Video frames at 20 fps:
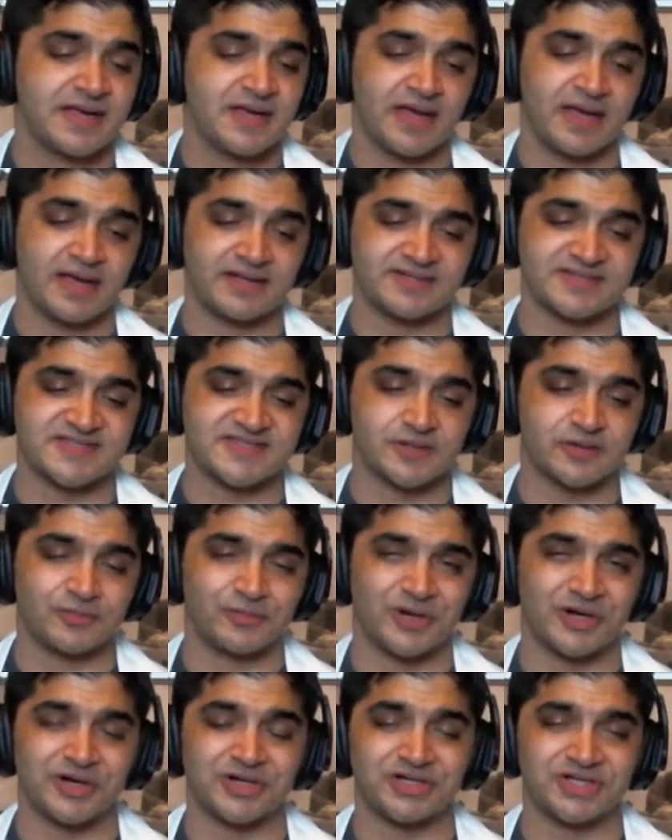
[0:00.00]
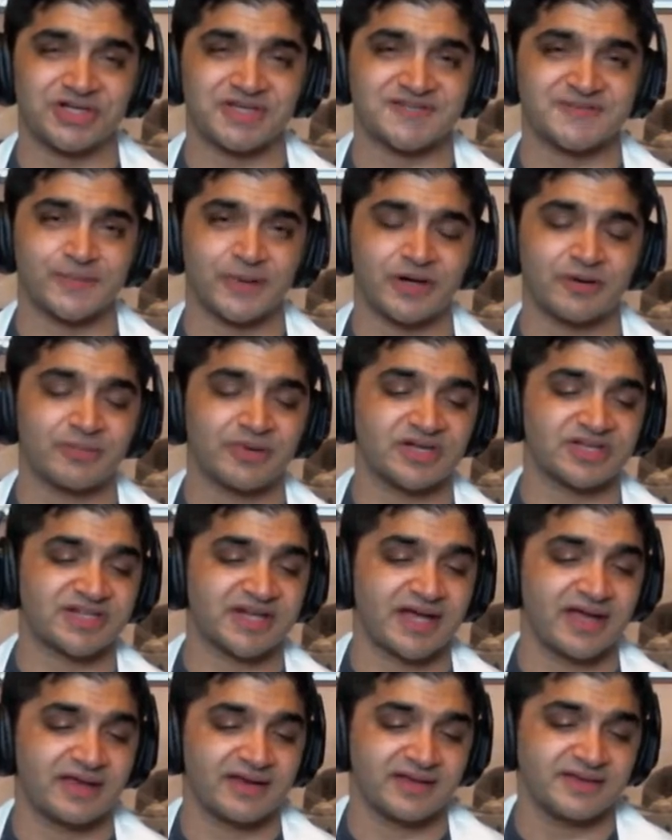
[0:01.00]
and so marriage is very much
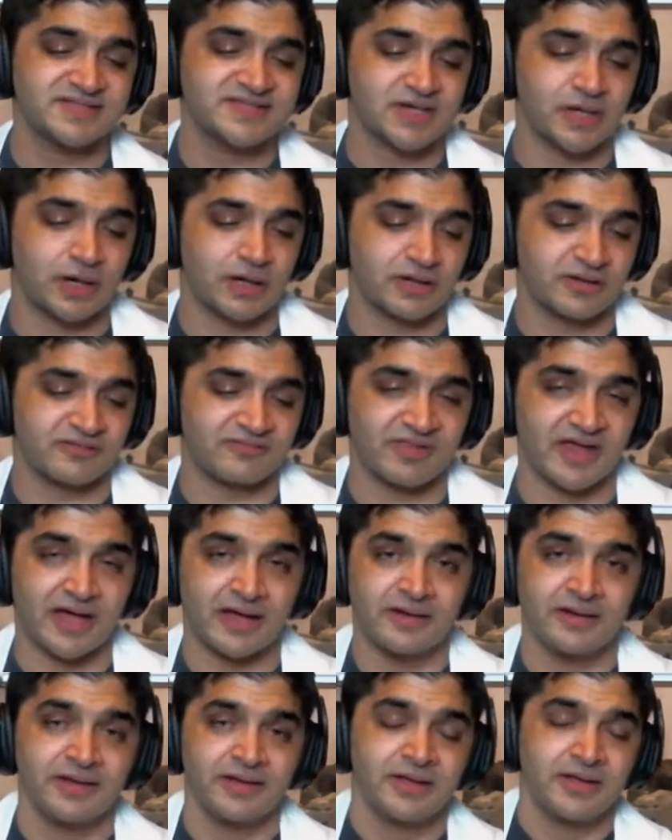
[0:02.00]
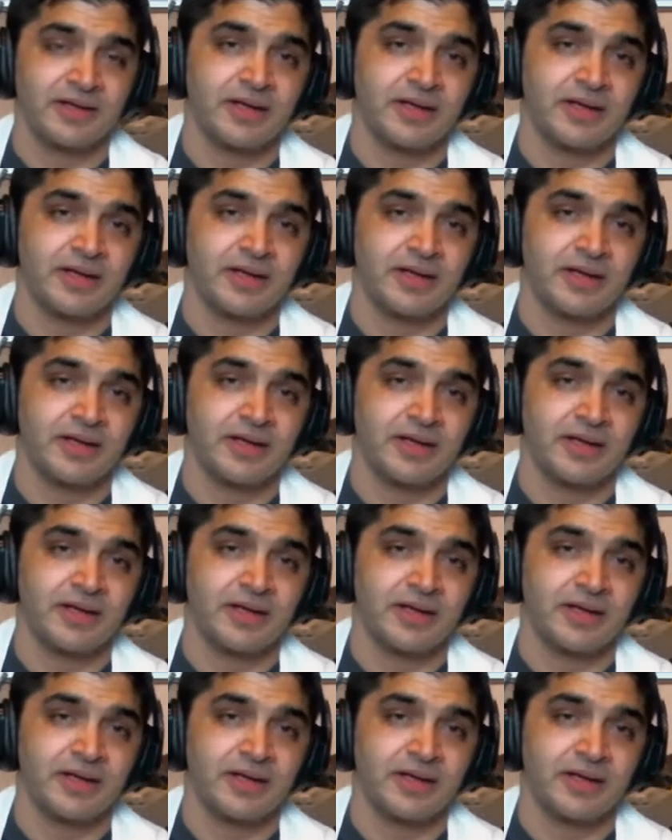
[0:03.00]
tied into all of that.